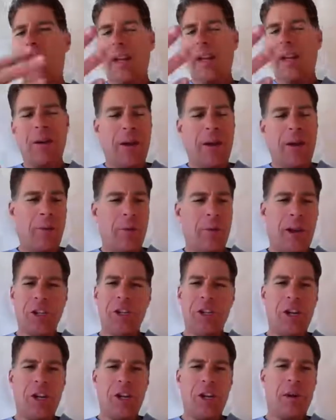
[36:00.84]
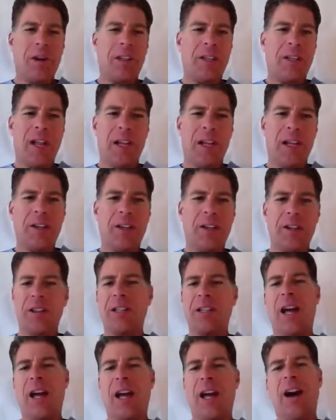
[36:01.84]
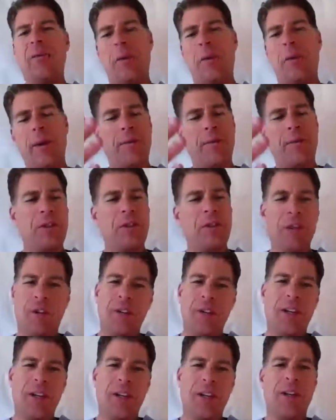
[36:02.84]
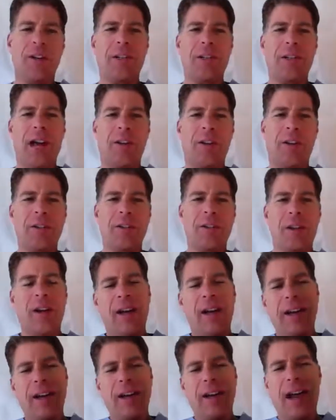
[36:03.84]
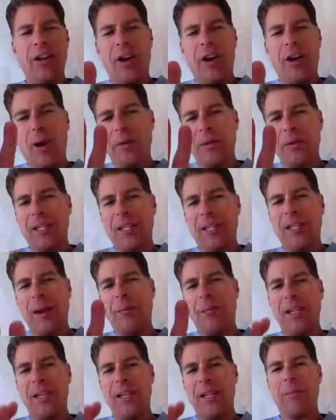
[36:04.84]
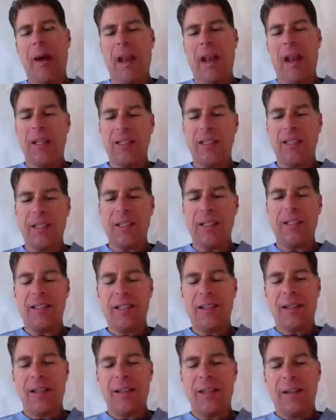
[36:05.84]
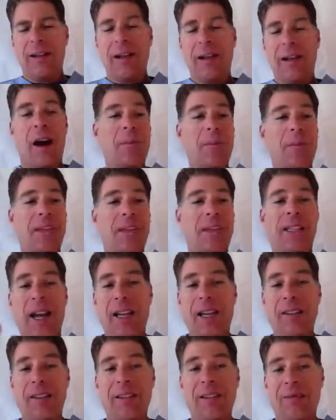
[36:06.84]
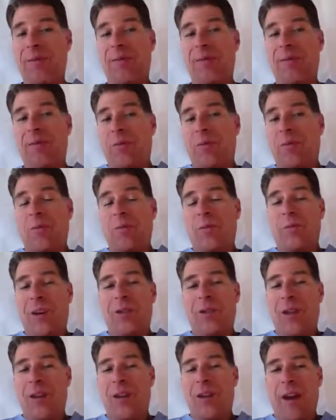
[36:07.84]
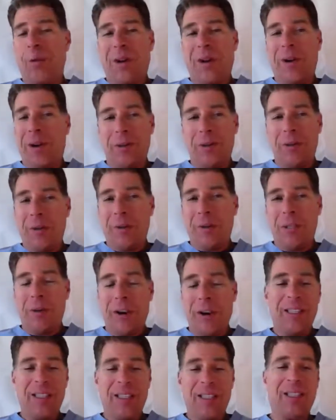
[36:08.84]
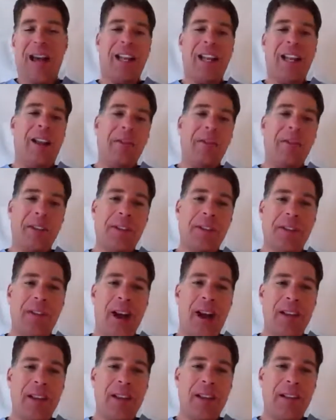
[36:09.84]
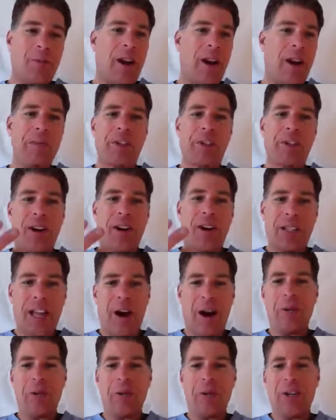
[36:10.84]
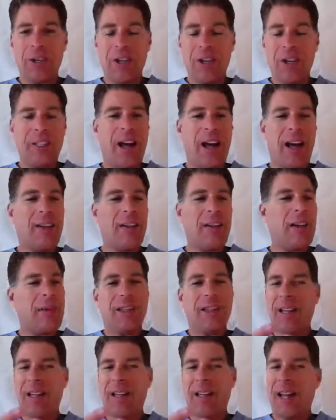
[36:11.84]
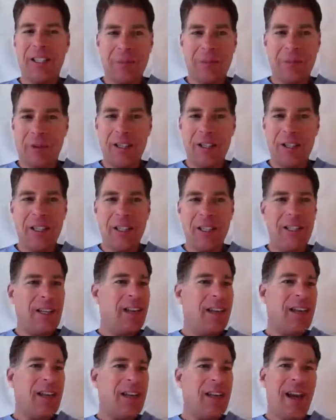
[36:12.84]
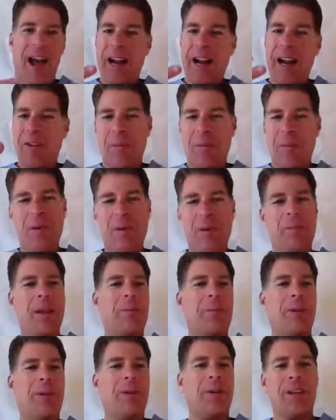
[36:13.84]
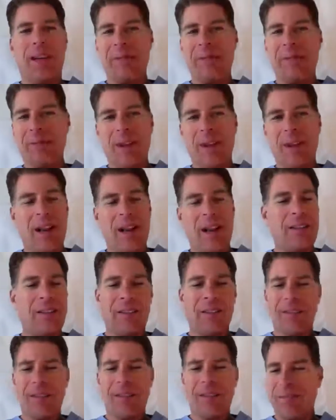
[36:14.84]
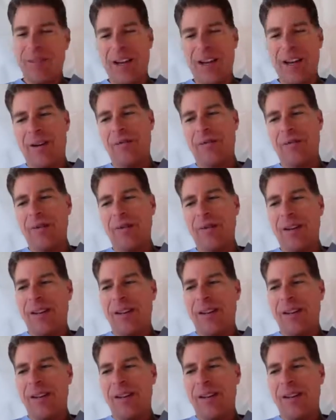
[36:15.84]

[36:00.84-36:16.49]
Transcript: in a committed relationship, our testosterone goes down. When we have children, it goes down. So nature helps us keep these balances. Um, the second, which everyone knows from experience, is high levels of stress. So when I'm stressed out, when you're stressed out, I'm not the nicest person. I grump at people. I'm not as, you know,